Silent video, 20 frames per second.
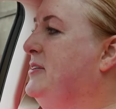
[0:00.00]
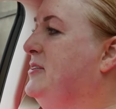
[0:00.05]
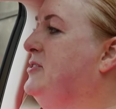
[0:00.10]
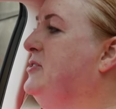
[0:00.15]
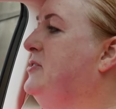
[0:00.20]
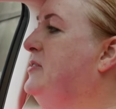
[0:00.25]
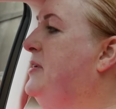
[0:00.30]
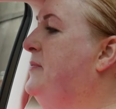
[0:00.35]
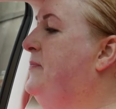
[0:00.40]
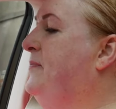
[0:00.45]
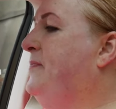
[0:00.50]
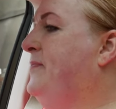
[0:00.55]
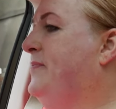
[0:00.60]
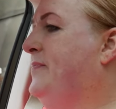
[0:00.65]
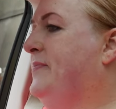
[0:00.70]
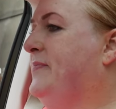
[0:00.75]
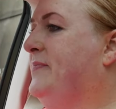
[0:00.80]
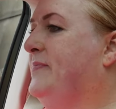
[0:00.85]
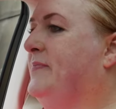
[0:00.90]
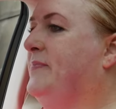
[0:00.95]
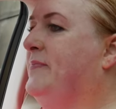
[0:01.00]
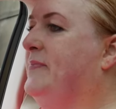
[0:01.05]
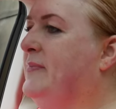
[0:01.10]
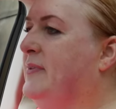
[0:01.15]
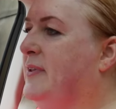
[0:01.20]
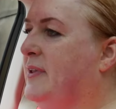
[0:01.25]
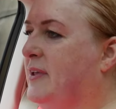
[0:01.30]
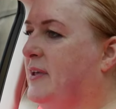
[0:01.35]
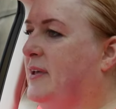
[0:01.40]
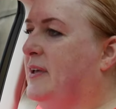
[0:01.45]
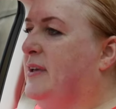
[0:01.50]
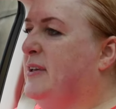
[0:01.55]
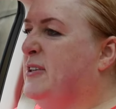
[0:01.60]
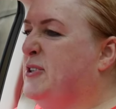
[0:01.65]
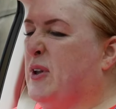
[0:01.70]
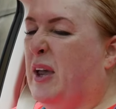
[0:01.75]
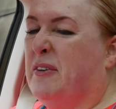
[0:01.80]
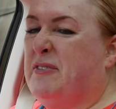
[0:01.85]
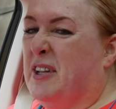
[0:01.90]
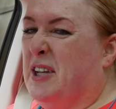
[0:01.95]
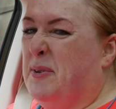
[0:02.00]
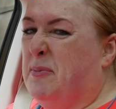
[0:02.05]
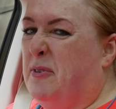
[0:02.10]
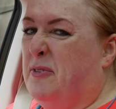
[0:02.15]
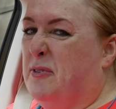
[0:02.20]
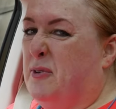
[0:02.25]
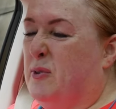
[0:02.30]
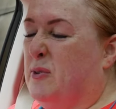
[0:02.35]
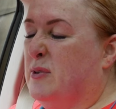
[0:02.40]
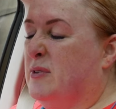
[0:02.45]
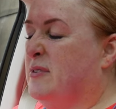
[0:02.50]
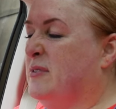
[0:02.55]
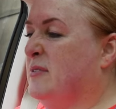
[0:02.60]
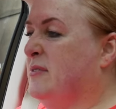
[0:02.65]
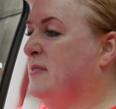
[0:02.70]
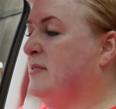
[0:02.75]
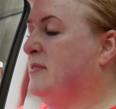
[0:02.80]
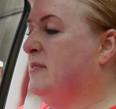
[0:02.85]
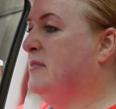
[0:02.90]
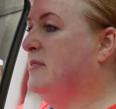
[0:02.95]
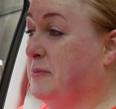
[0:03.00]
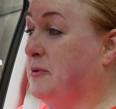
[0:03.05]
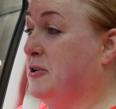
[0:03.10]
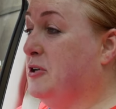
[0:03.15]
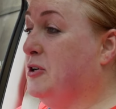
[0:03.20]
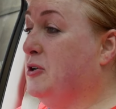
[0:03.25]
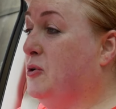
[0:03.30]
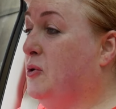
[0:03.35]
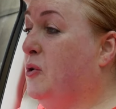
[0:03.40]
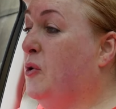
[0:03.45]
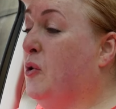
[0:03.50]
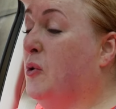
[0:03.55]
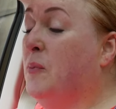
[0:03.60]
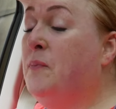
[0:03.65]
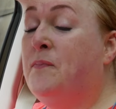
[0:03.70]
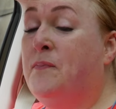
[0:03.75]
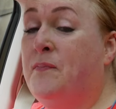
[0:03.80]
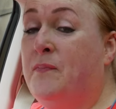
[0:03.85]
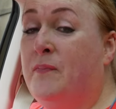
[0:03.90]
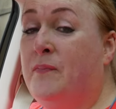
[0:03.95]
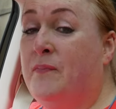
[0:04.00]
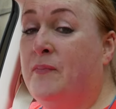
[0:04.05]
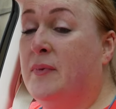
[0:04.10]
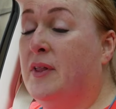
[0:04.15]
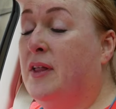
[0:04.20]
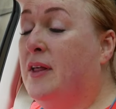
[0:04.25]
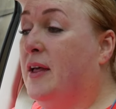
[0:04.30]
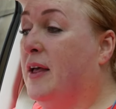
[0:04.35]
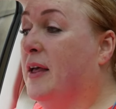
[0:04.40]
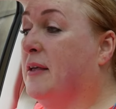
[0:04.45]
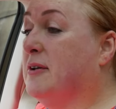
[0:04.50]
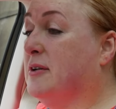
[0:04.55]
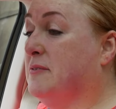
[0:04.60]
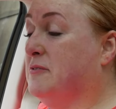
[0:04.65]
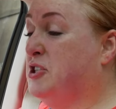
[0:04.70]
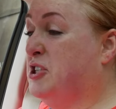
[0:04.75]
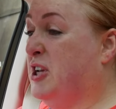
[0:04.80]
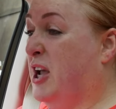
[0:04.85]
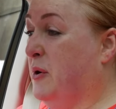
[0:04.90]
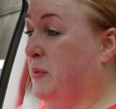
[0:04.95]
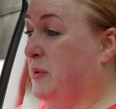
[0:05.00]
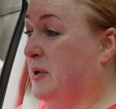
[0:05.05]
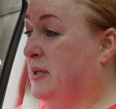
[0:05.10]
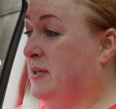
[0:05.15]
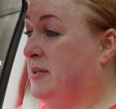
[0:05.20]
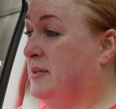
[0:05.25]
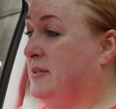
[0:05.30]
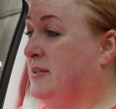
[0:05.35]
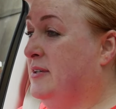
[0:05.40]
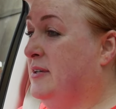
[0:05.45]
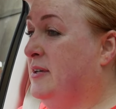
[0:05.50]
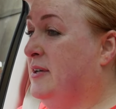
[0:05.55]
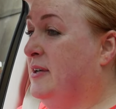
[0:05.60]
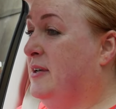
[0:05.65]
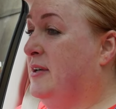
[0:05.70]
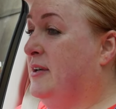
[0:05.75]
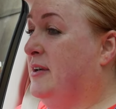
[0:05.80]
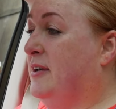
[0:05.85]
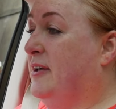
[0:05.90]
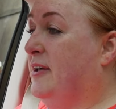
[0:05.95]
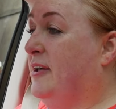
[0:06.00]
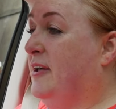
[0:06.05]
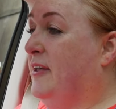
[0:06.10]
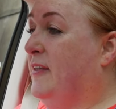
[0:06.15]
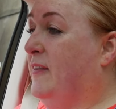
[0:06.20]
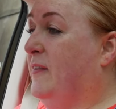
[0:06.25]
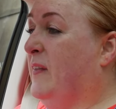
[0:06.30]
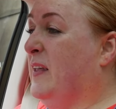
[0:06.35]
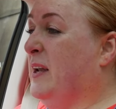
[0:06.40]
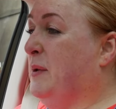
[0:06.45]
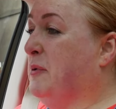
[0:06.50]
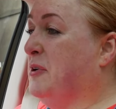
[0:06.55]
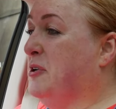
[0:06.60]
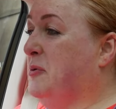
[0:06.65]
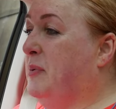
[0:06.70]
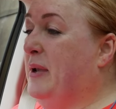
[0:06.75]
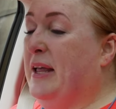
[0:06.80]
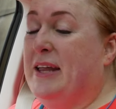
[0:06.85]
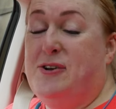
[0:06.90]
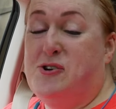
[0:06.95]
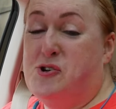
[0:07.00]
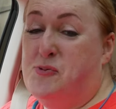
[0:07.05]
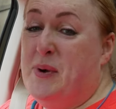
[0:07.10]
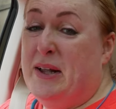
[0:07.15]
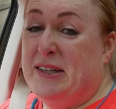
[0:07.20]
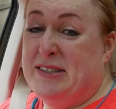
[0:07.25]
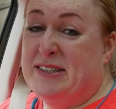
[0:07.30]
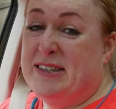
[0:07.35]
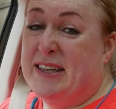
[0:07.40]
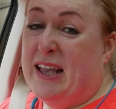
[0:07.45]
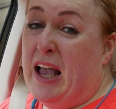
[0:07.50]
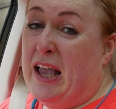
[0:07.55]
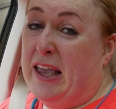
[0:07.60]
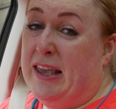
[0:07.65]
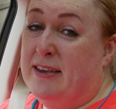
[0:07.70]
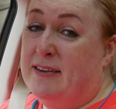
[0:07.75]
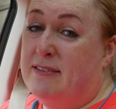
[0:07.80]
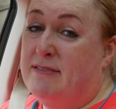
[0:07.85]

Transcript: so, um, so I've done it before. I'm gonna go home, gonna have a shower, then I'm gonna play No Man's Sky.